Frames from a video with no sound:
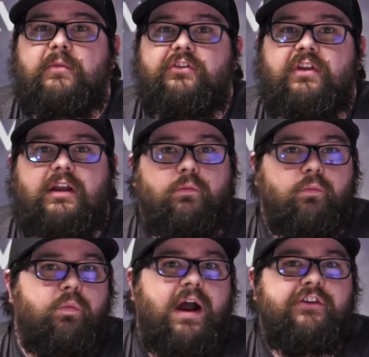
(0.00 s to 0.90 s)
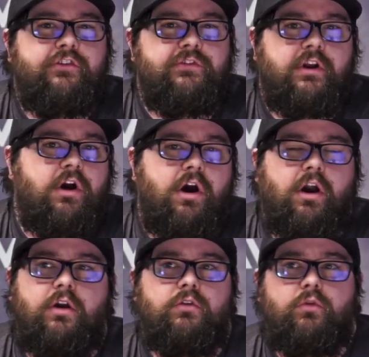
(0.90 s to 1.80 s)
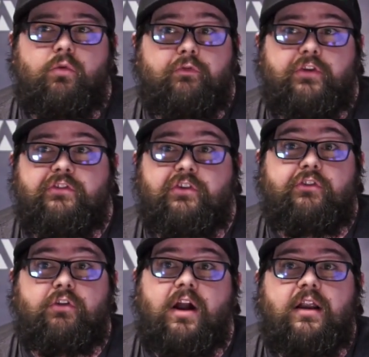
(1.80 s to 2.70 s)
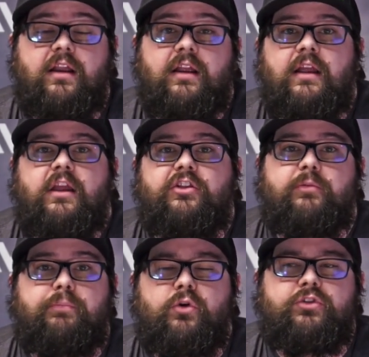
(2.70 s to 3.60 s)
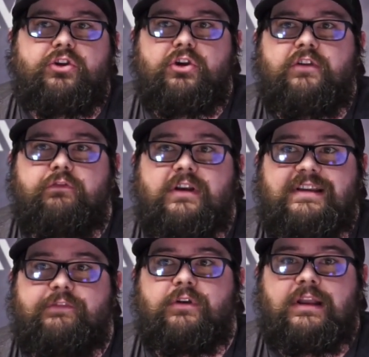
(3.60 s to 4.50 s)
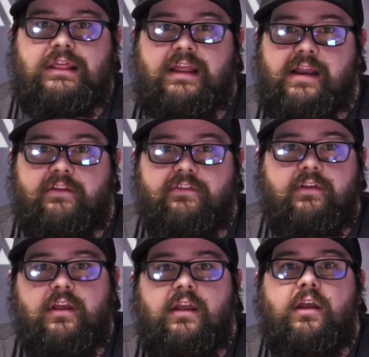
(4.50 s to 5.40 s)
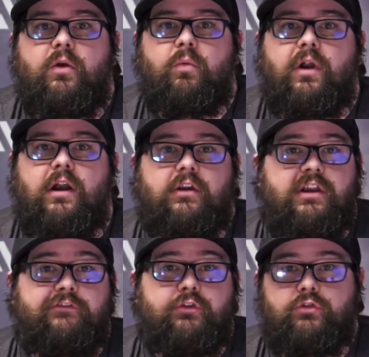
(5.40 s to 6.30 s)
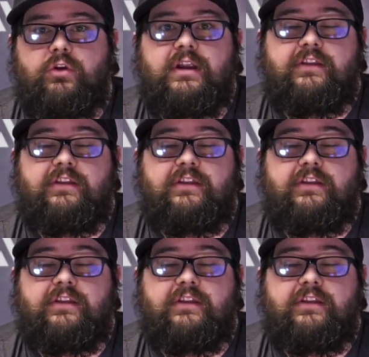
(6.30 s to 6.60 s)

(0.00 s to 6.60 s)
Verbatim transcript: much like why choose a car versus a truck. They're both good for different things. Where if you look